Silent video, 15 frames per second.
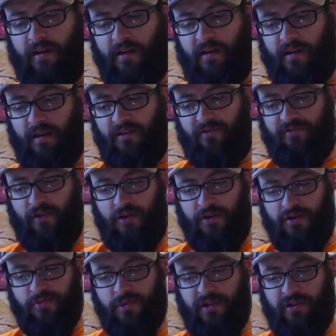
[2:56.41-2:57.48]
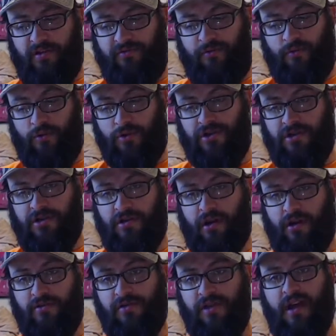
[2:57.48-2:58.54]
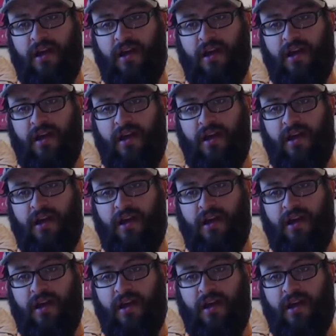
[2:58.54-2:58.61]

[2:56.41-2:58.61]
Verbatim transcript: as far as Wheel of Fortune goes,